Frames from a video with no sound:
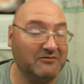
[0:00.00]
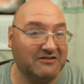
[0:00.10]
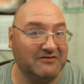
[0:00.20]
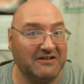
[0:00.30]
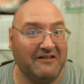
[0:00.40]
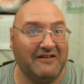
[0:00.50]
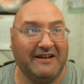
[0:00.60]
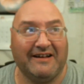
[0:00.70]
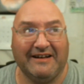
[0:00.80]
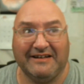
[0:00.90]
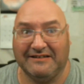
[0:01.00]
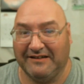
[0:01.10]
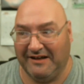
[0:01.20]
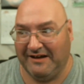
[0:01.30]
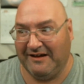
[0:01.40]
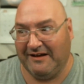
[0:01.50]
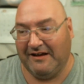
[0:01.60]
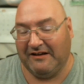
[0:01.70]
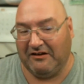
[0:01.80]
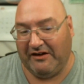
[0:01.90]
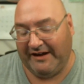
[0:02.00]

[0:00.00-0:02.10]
So it's not like I can Go,